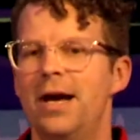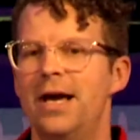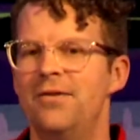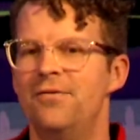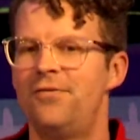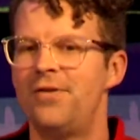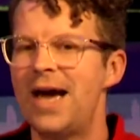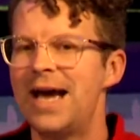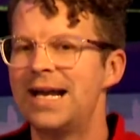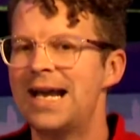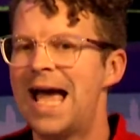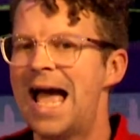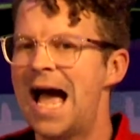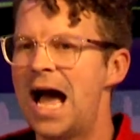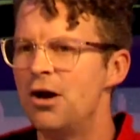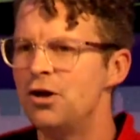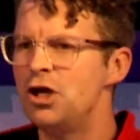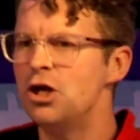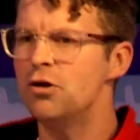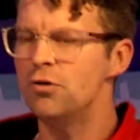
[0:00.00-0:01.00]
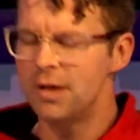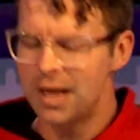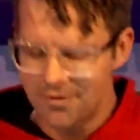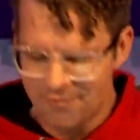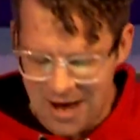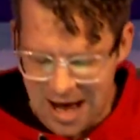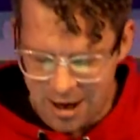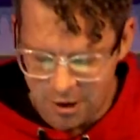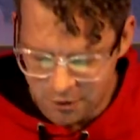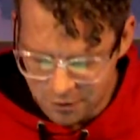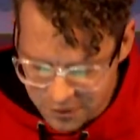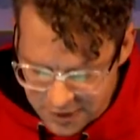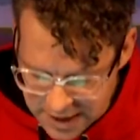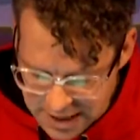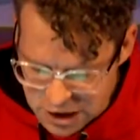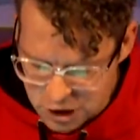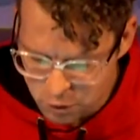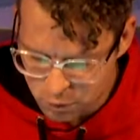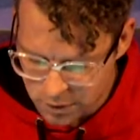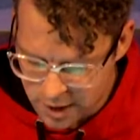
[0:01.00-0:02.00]
In fact, how you live out
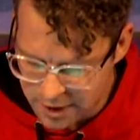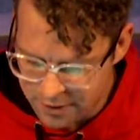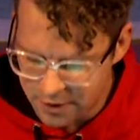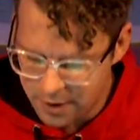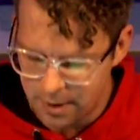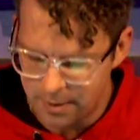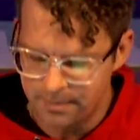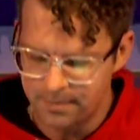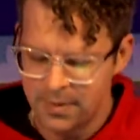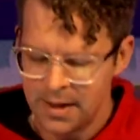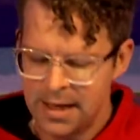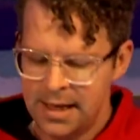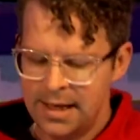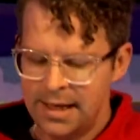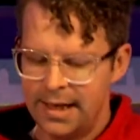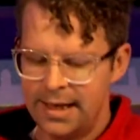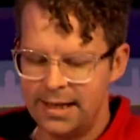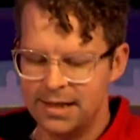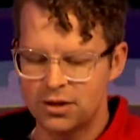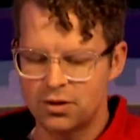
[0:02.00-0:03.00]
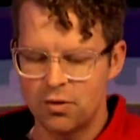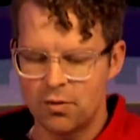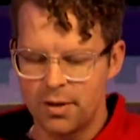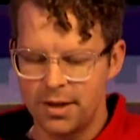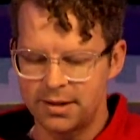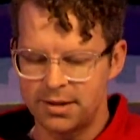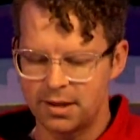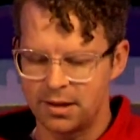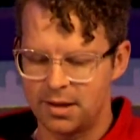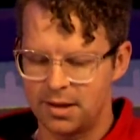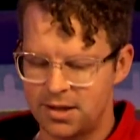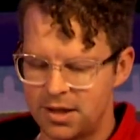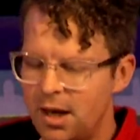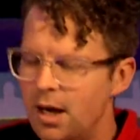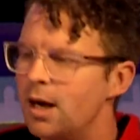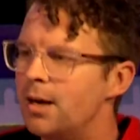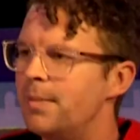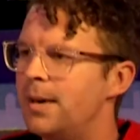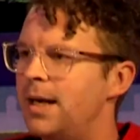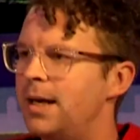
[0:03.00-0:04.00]
this rhythm is going to
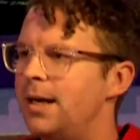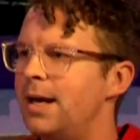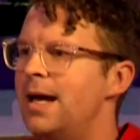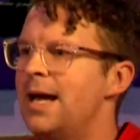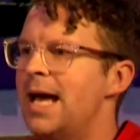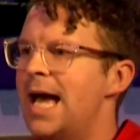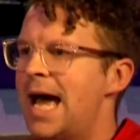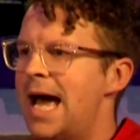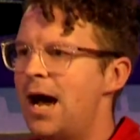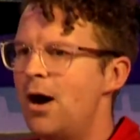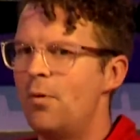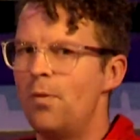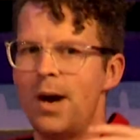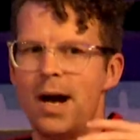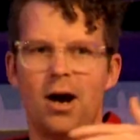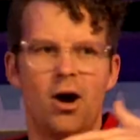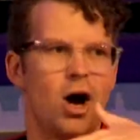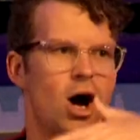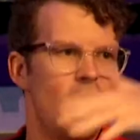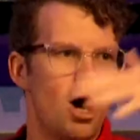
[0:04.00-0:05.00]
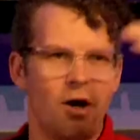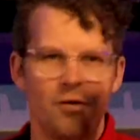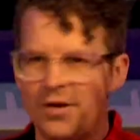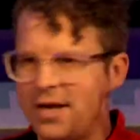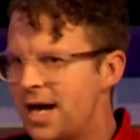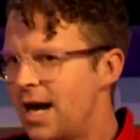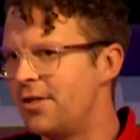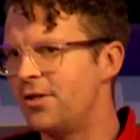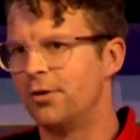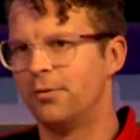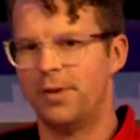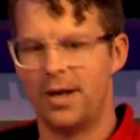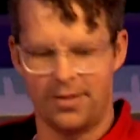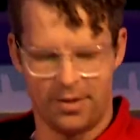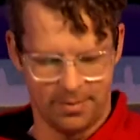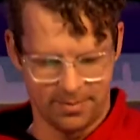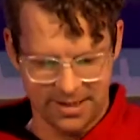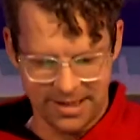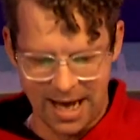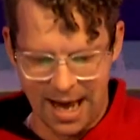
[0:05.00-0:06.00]
determine how well all the other
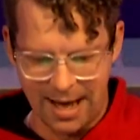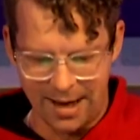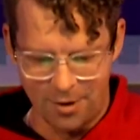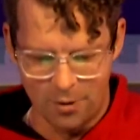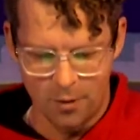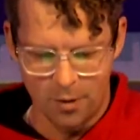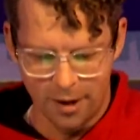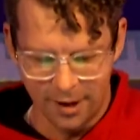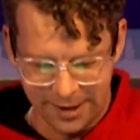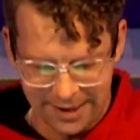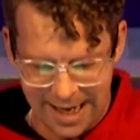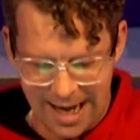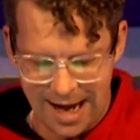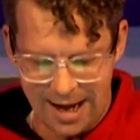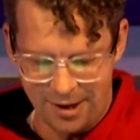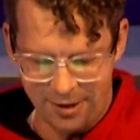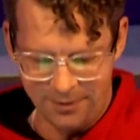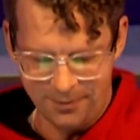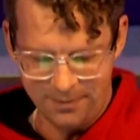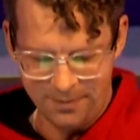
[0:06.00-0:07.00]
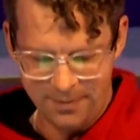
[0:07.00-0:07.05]
rhythms kind of work out.